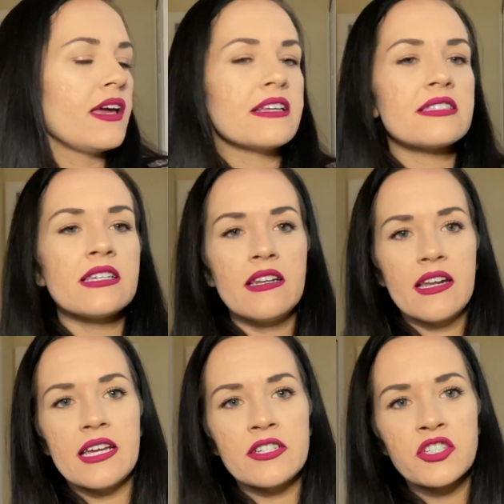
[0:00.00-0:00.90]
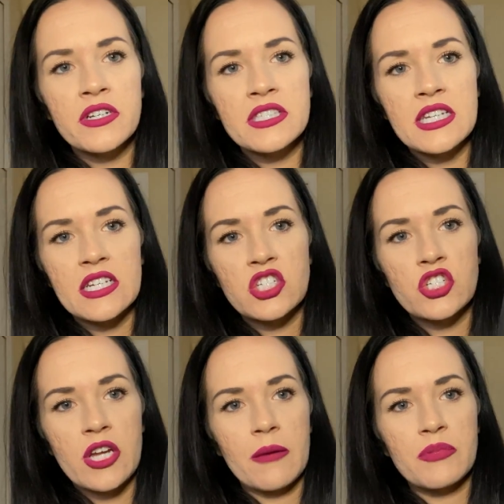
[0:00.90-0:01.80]
It's an interesting
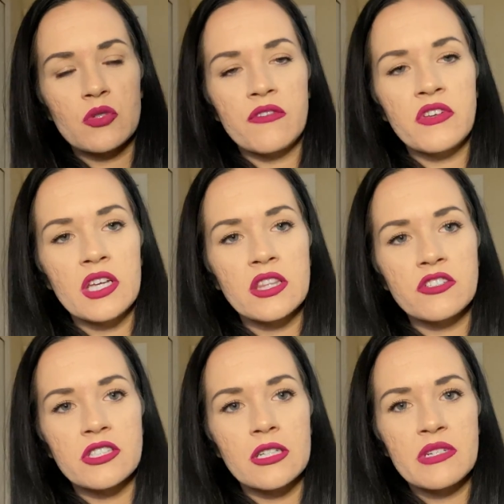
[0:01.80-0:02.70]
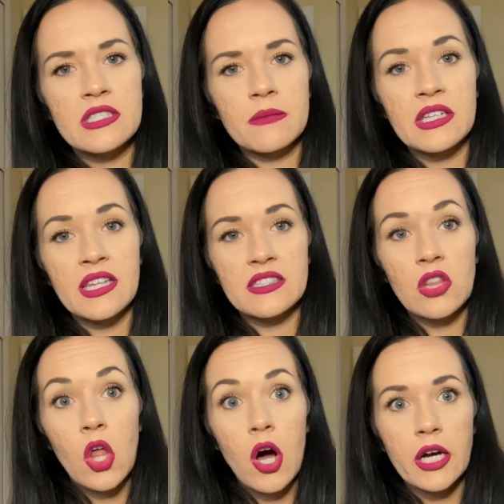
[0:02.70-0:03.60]
shape, so I feel like there's gonna be something that's
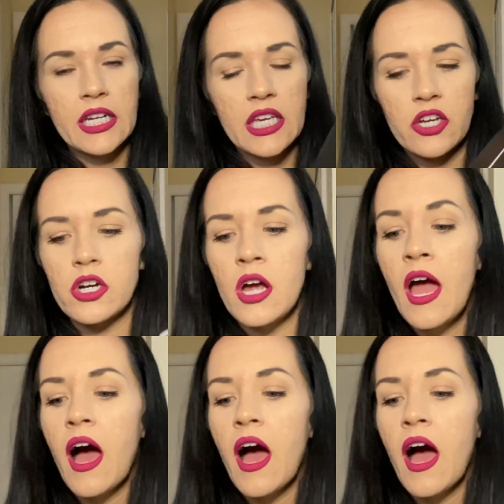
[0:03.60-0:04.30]
long in here.